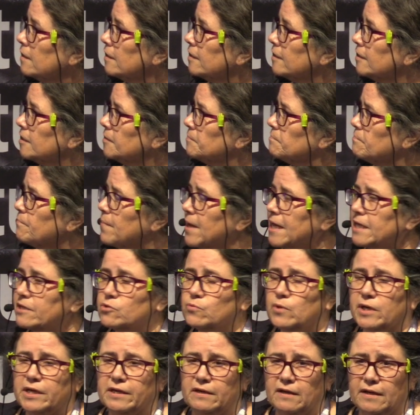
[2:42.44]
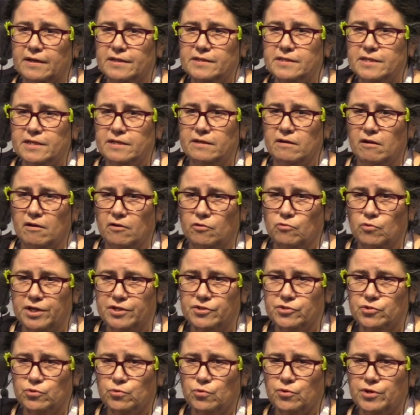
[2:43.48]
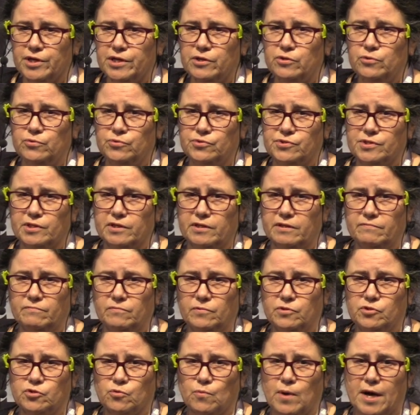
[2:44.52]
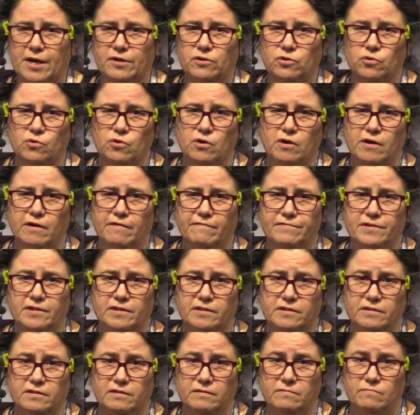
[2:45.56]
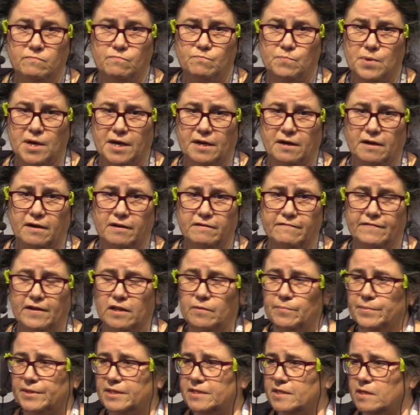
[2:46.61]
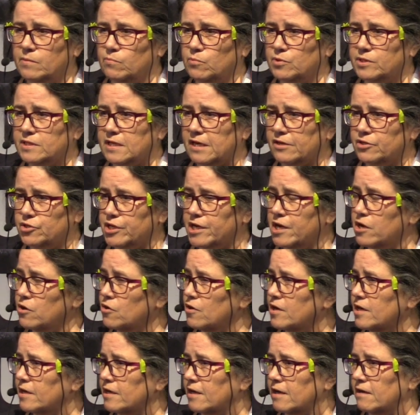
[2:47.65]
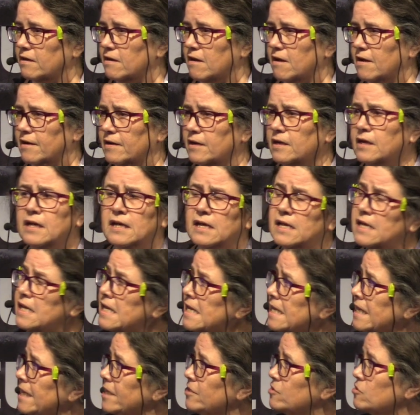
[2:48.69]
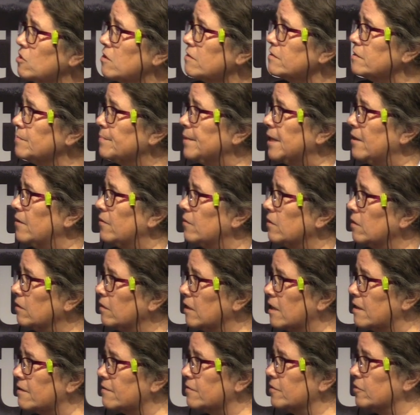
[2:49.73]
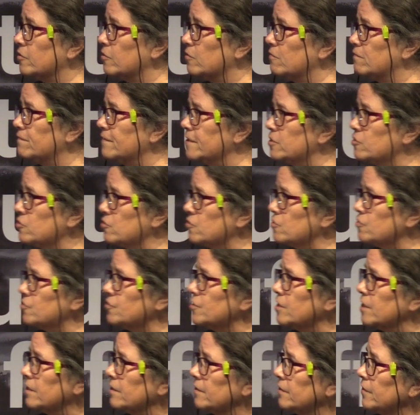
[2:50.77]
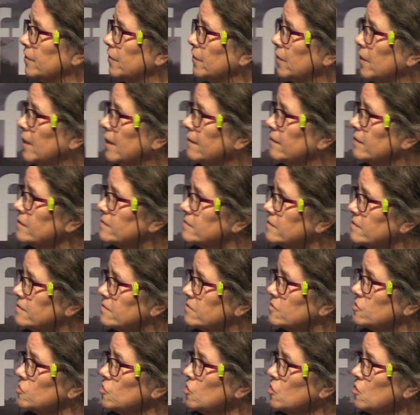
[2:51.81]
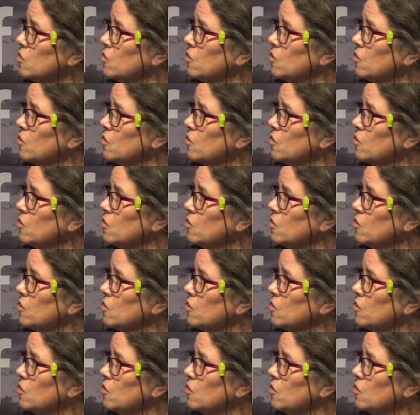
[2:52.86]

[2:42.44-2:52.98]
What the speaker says: Back in 2019, Andre Suri, who's the director of the Bind 9 development team, was actually here at Netnod. He talked about a lot of the new features. This is